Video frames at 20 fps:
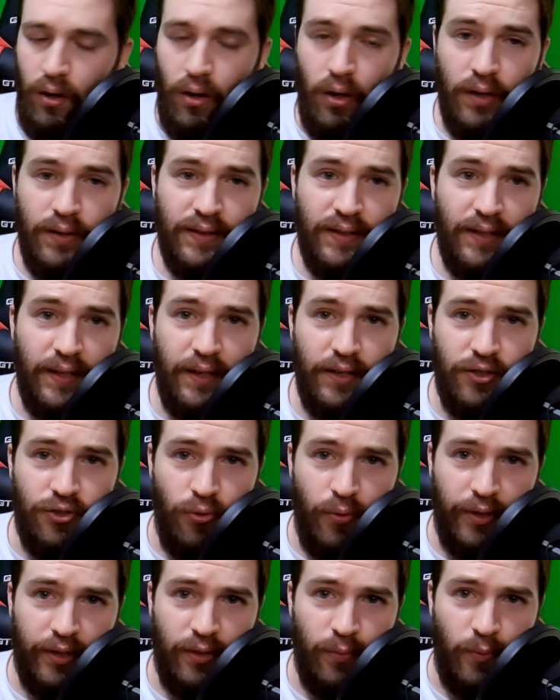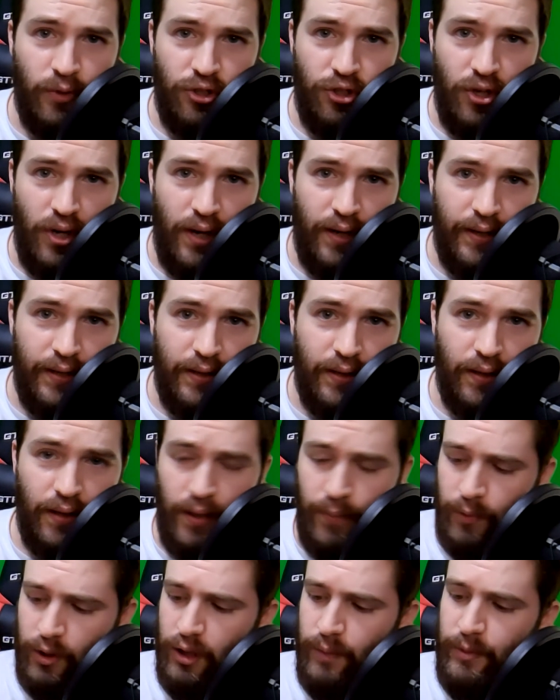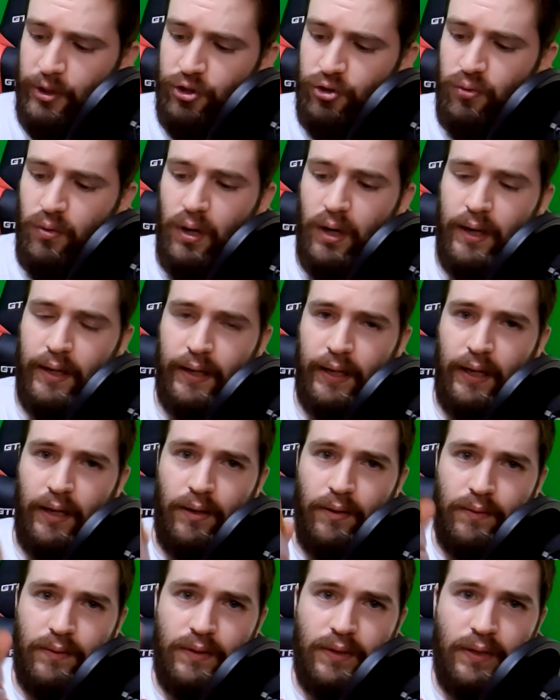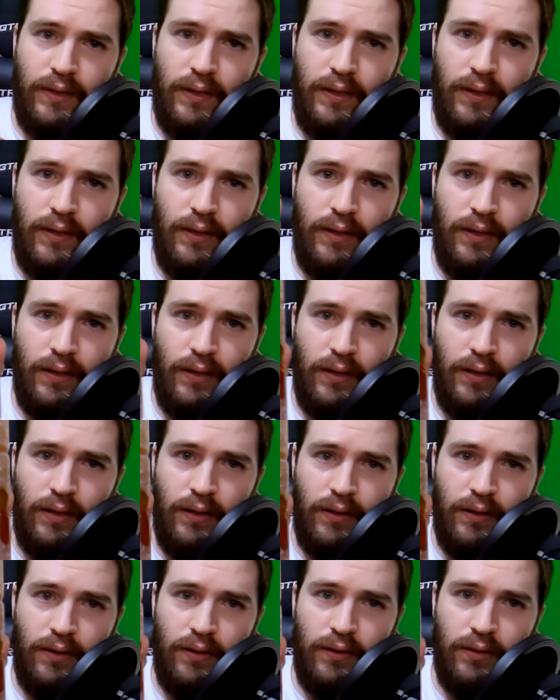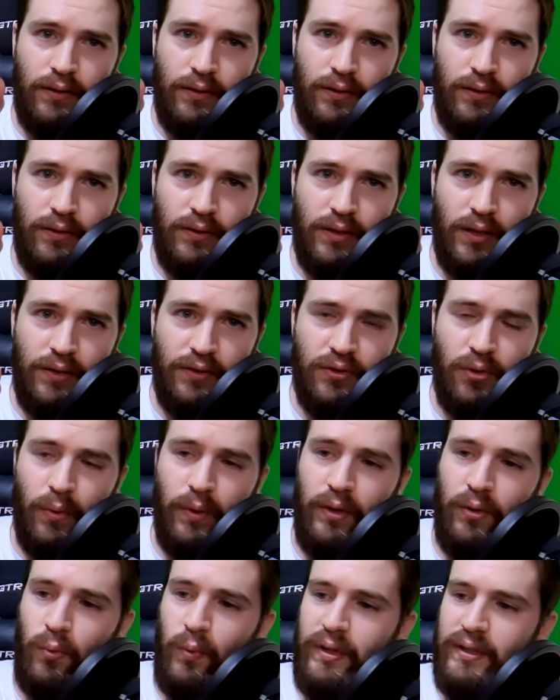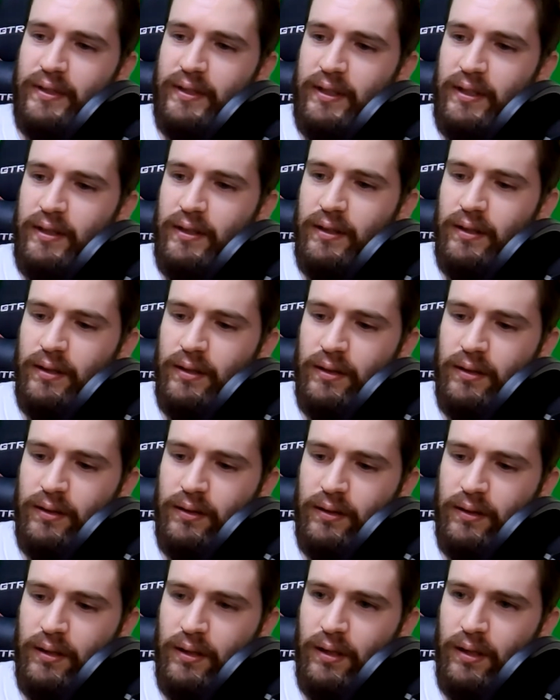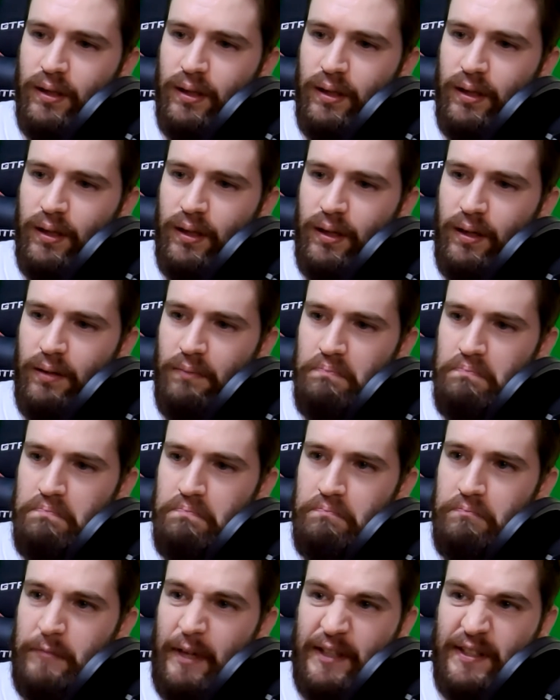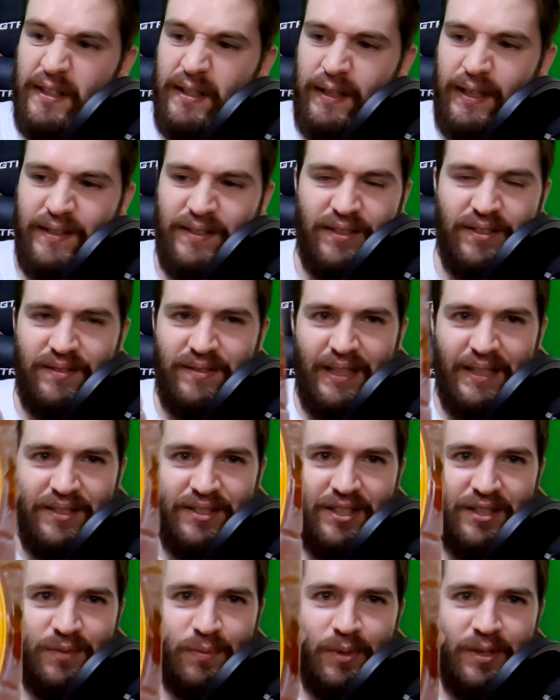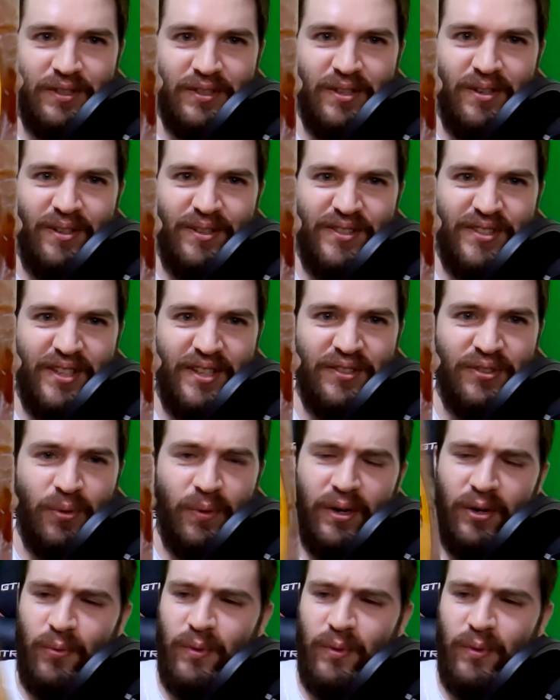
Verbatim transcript: On today's Drinking with Johnny, I'm going to be trying out Suntory Whiskey. That's it, that's, that's just what it's called, Suntory